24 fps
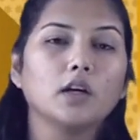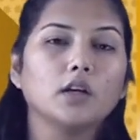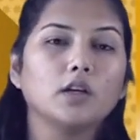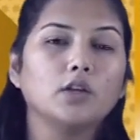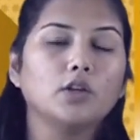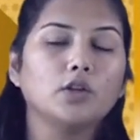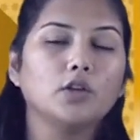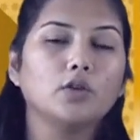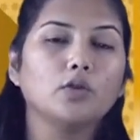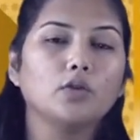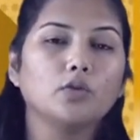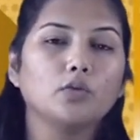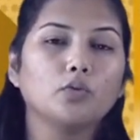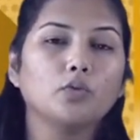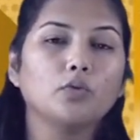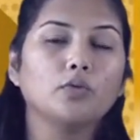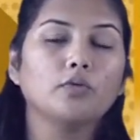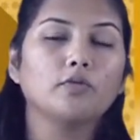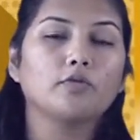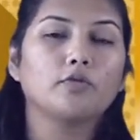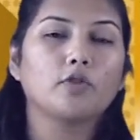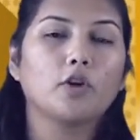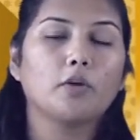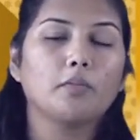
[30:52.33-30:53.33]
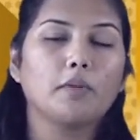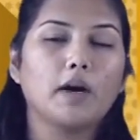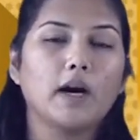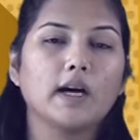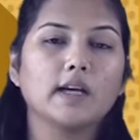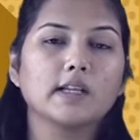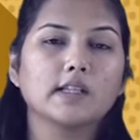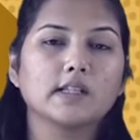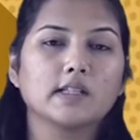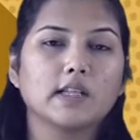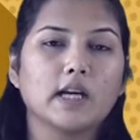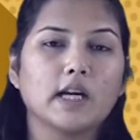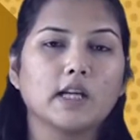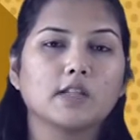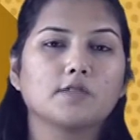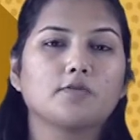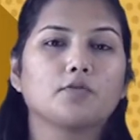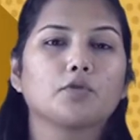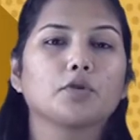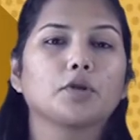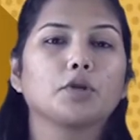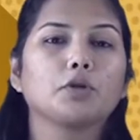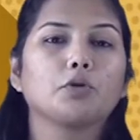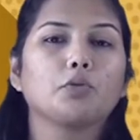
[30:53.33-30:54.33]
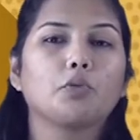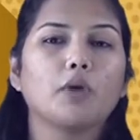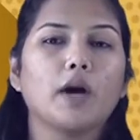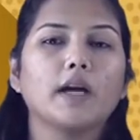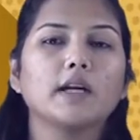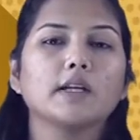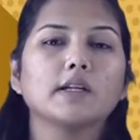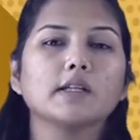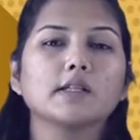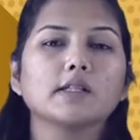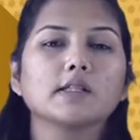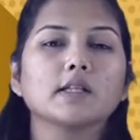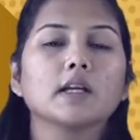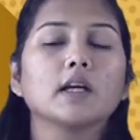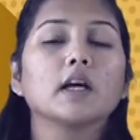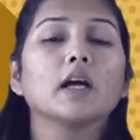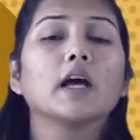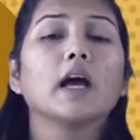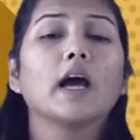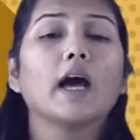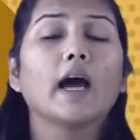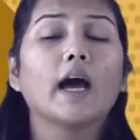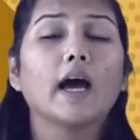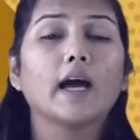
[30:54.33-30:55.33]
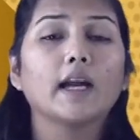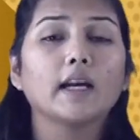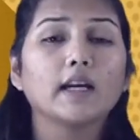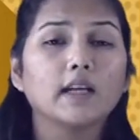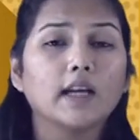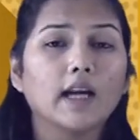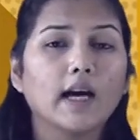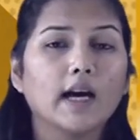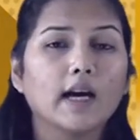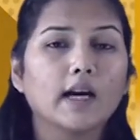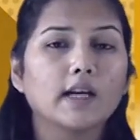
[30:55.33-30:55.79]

U from us stands for Uranus. And